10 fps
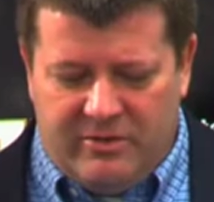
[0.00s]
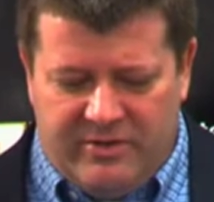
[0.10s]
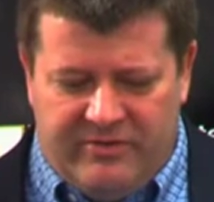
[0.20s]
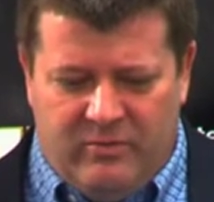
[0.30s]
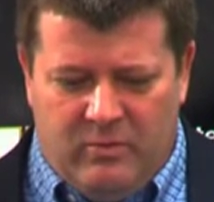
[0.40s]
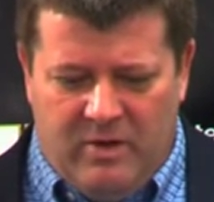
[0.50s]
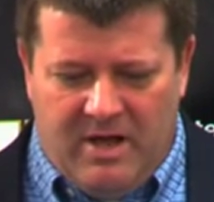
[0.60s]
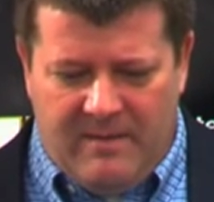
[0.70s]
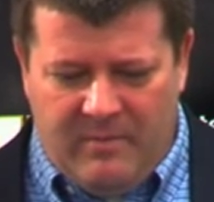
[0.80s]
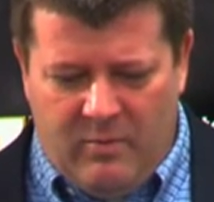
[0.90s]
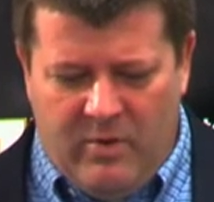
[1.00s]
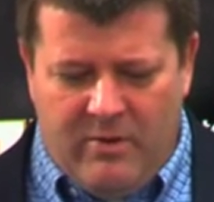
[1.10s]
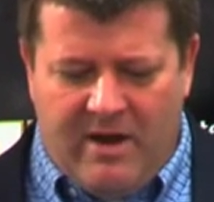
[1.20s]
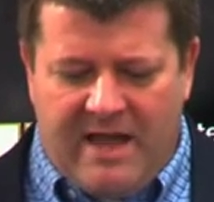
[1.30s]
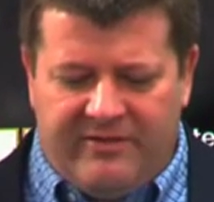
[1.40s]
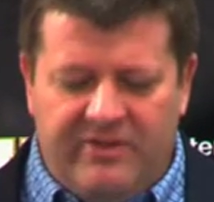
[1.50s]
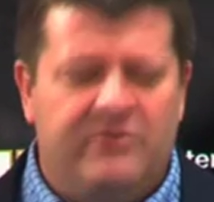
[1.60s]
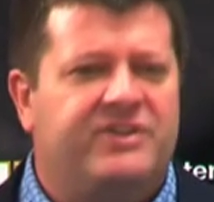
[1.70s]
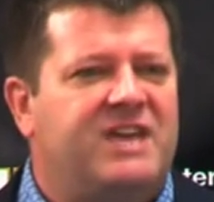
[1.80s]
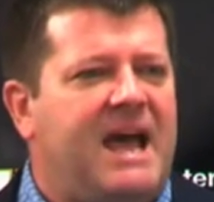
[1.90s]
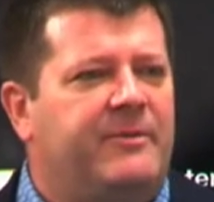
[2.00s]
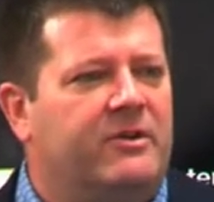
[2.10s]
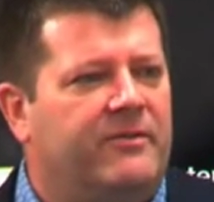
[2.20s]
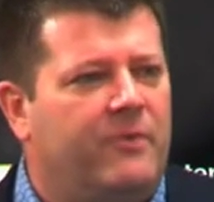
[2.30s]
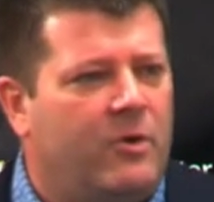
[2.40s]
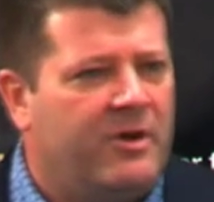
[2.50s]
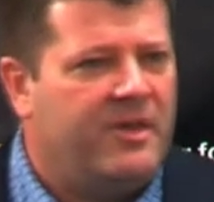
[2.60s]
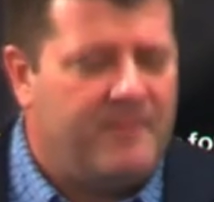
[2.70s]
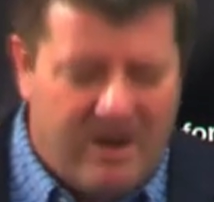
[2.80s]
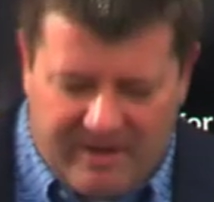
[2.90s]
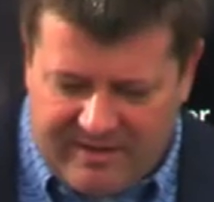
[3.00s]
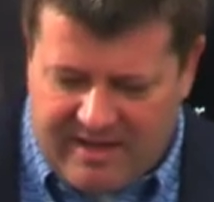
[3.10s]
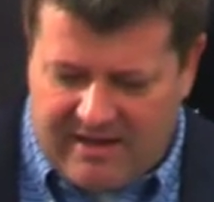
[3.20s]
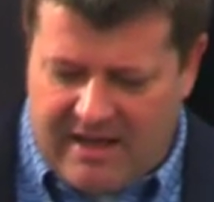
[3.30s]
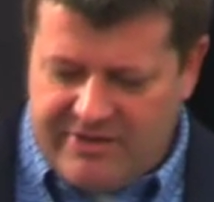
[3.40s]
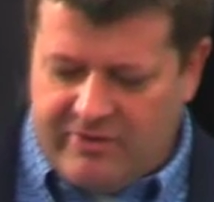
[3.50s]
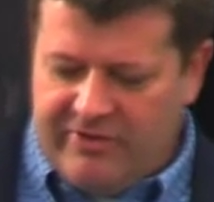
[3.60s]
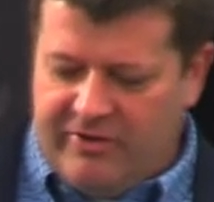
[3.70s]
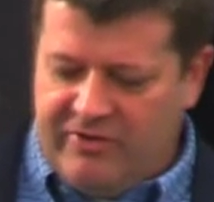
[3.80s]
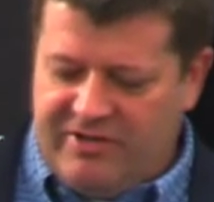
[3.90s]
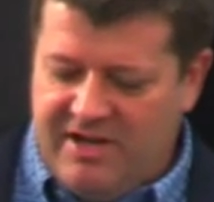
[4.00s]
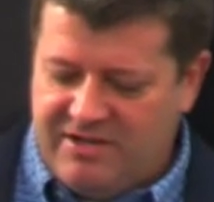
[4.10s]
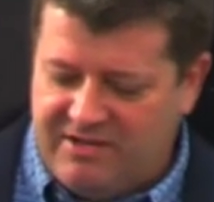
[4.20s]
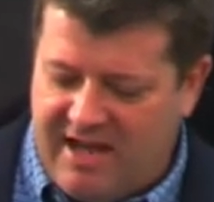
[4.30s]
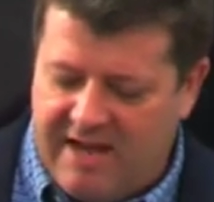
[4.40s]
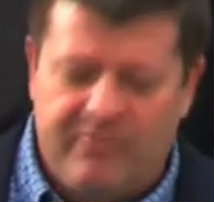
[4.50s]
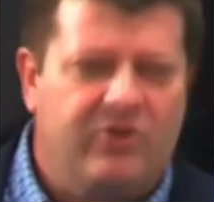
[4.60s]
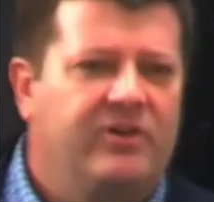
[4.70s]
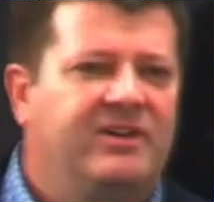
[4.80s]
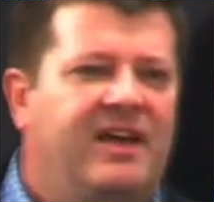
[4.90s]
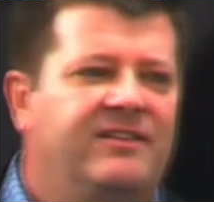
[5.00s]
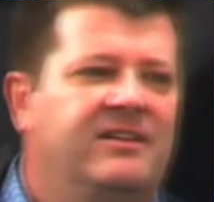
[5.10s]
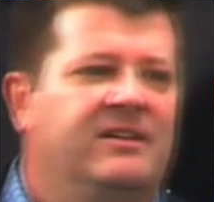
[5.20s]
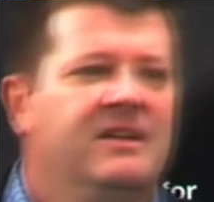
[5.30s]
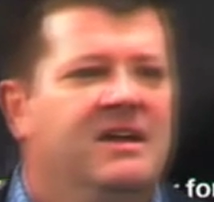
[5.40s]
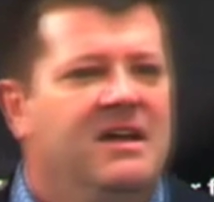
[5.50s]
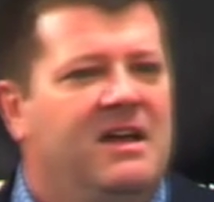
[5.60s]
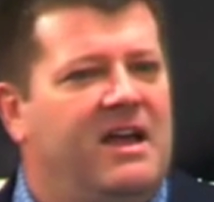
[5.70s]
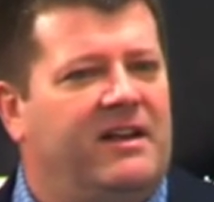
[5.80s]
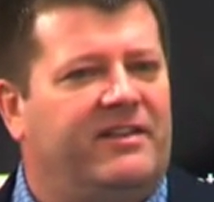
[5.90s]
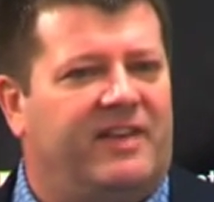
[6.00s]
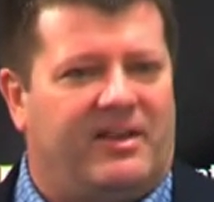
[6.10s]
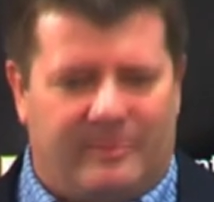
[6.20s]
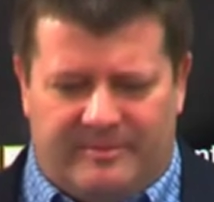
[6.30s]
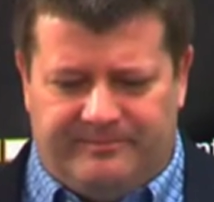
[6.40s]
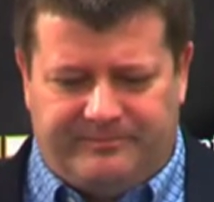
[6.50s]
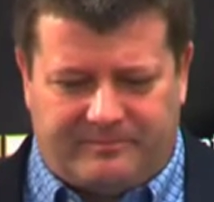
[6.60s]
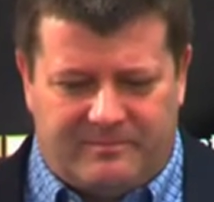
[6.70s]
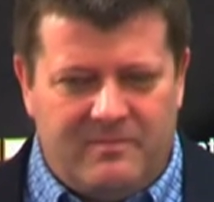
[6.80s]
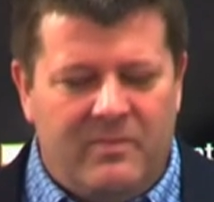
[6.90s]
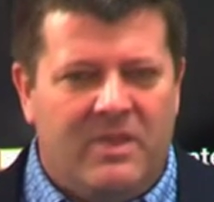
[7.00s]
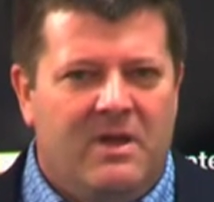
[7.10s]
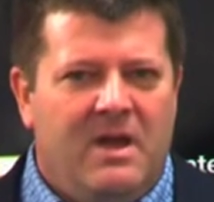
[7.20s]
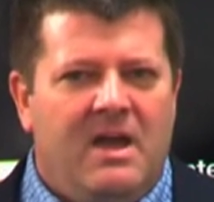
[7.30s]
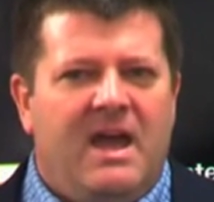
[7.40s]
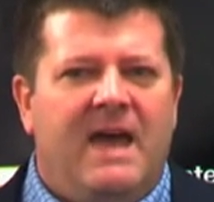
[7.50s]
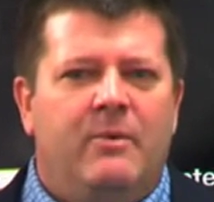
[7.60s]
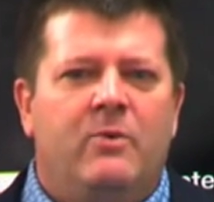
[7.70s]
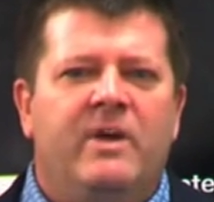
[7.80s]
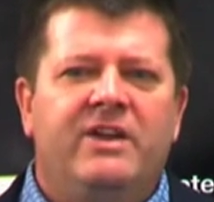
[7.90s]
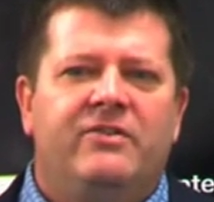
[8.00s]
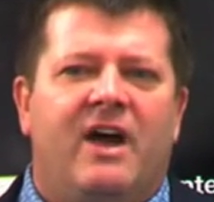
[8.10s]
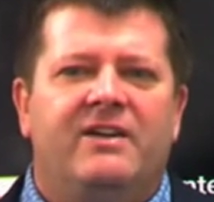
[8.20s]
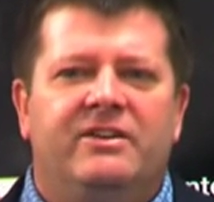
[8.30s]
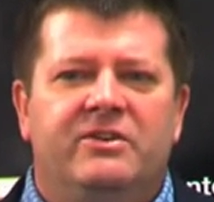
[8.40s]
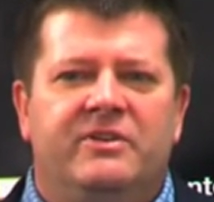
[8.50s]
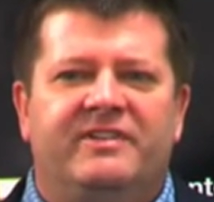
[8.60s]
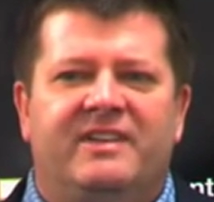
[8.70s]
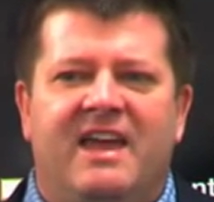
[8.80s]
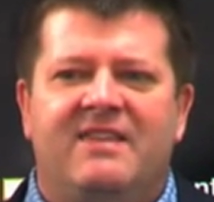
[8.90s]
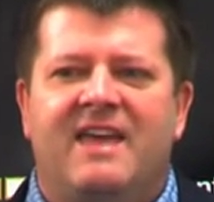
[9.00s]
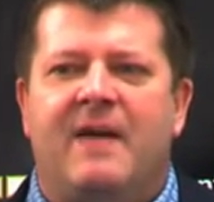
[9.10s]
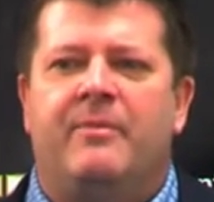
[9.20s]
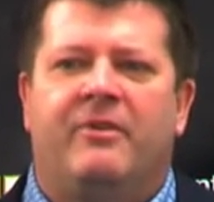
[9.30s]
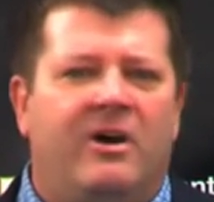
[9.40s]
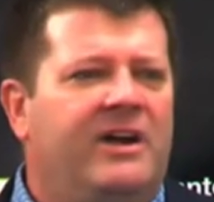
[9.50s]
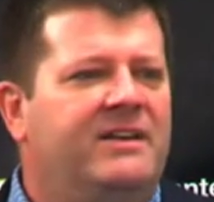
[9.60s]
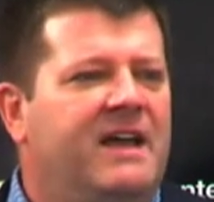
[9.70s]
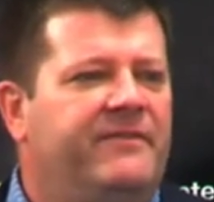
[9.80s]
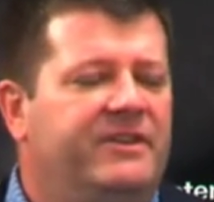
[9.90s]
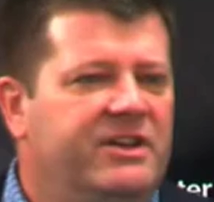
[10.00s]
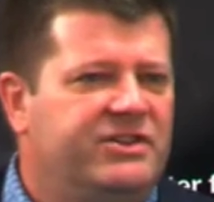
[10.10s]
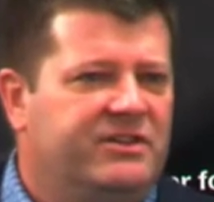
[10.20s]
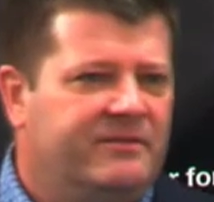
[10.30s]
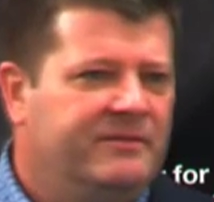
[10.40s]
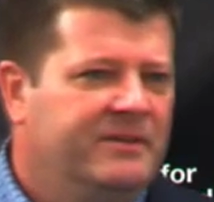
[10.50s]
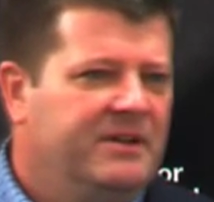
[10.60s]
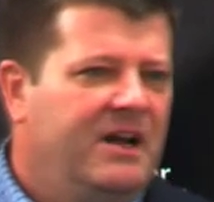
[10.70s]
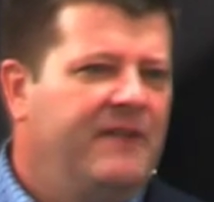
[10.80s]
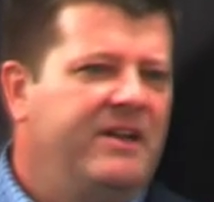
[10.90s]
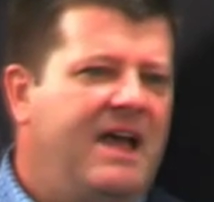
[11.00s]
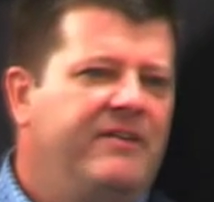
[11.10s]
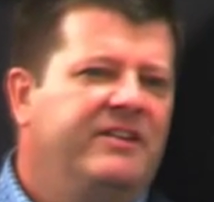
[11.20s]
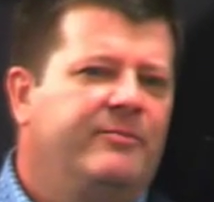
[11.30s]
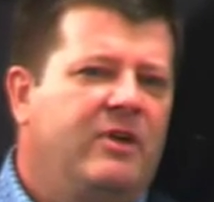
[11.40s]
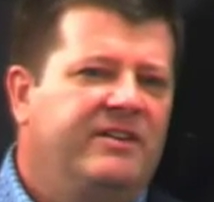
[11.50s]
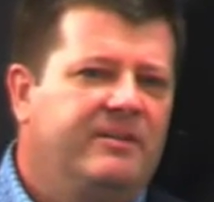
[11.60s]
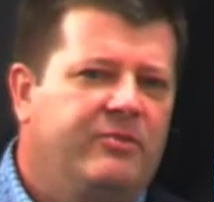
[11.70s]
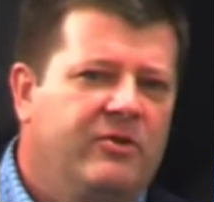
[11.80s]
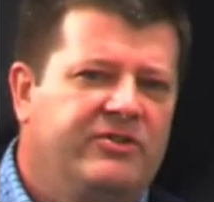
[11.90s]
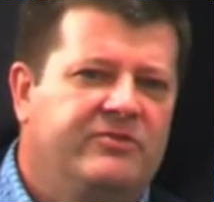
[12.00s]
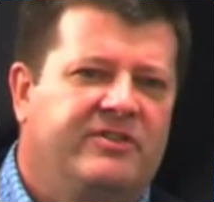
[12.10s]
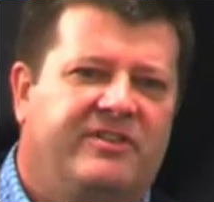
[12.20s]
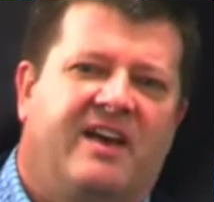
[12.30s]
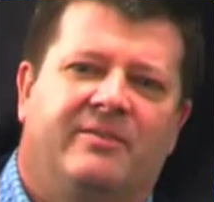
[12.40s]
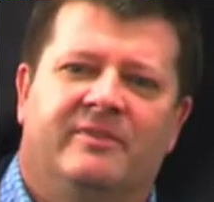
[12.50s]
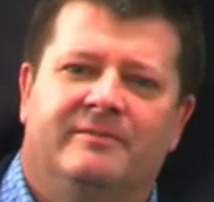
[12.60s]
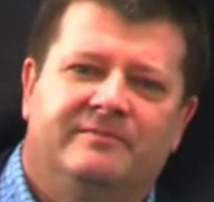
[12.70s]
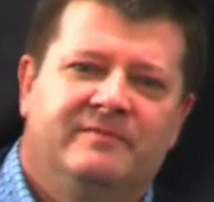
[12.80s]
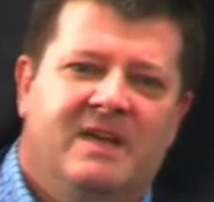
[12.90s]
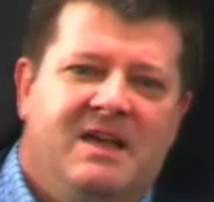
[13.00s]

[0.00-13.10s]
do is, we were asked to do a chapter for the American Psychological Association's Handbook on Testing and Assessment. And what we tried to do is take that broad definition of an evidence-based approach to assessment